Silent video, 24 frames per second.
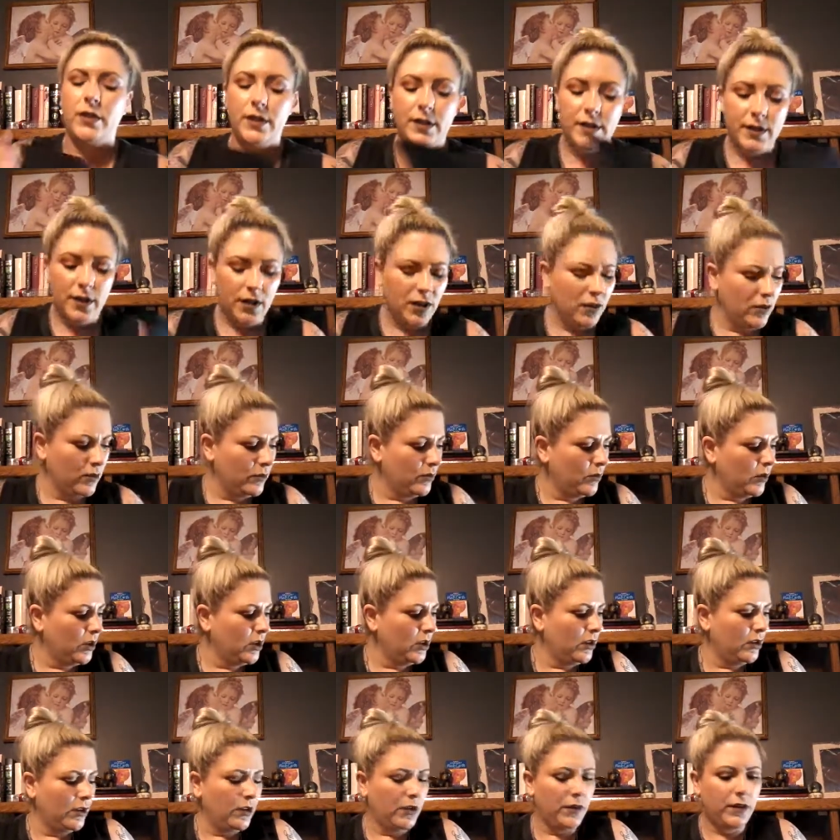The second
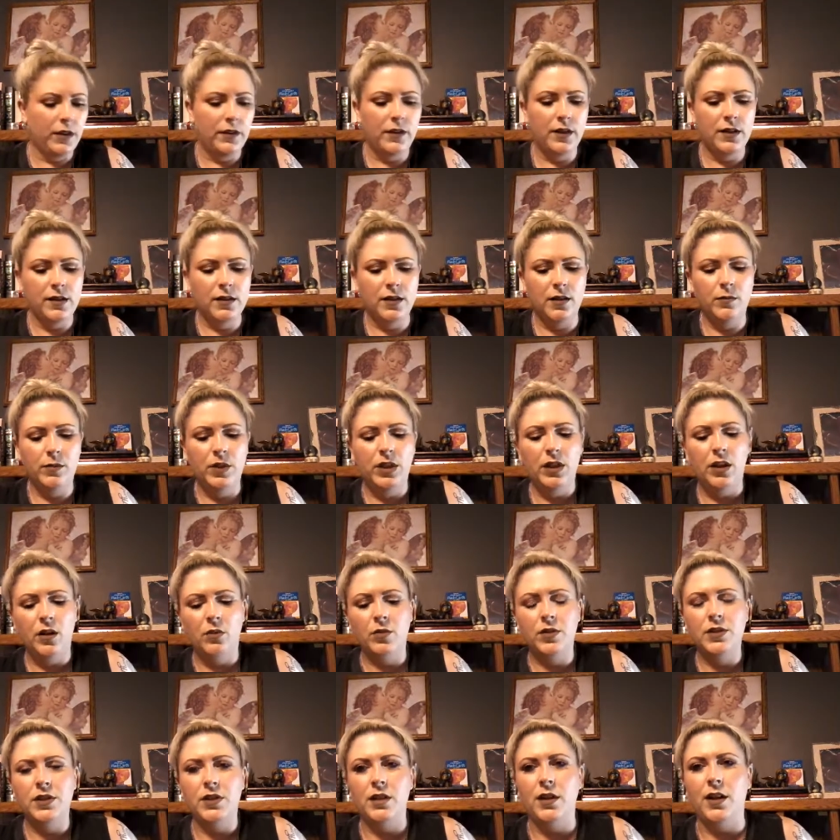one that they sent me, I
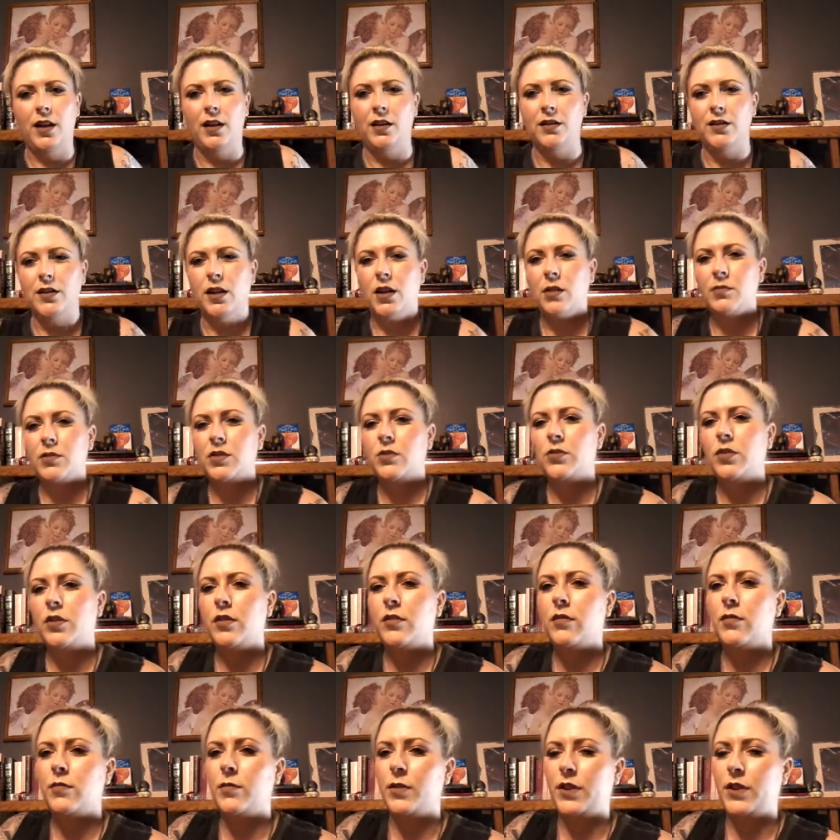wasn't as happy with,